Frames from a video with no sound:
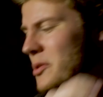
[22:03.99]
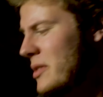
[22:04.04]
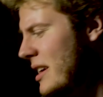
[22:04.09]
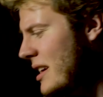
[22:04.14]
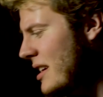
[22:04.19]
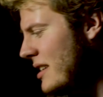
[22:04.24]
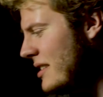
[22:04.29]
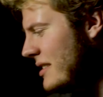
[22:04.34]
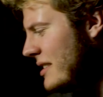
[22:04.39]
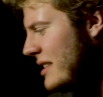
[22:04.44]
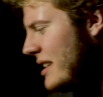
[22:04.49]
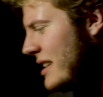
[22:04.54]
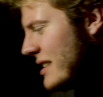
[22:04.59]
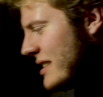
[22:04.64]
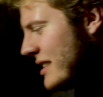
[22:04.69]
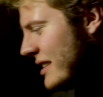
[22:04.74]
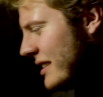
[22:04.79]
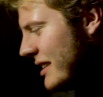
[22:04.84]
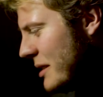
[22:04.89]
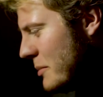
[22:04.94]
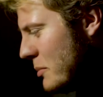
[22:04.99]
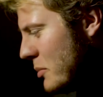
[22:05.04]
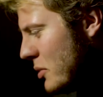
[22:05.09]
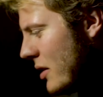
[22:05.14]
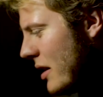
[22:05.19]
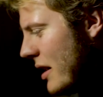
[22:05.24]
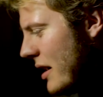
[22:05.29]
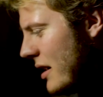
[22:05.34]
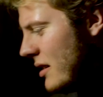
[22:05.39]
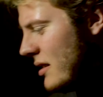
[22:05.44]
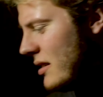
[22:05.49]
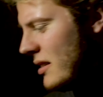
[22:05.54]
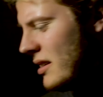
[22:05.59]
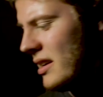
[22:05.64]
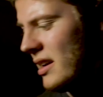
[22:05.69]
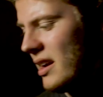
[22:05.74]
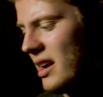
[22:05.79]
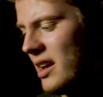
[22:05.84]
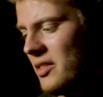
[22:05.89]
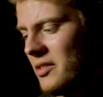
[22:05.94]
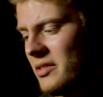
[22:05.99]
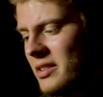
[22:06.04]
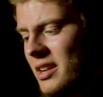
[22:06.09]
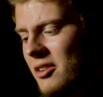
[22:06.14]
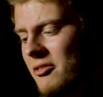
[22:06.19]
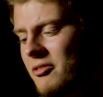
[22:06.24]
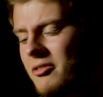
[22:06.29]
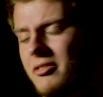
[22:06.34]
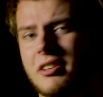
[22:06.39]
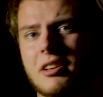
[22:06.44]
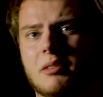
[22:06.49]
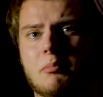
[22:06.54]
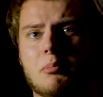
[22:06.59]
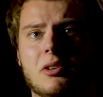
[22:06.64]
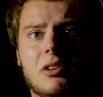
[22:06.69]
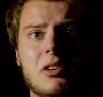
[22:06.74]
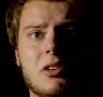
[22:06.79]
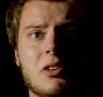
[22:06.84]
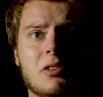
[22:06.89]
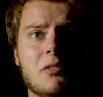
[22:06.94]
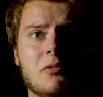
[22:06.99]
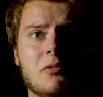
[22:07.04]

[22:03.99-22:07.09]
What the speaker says: get decently bright, and they're definitely pretty good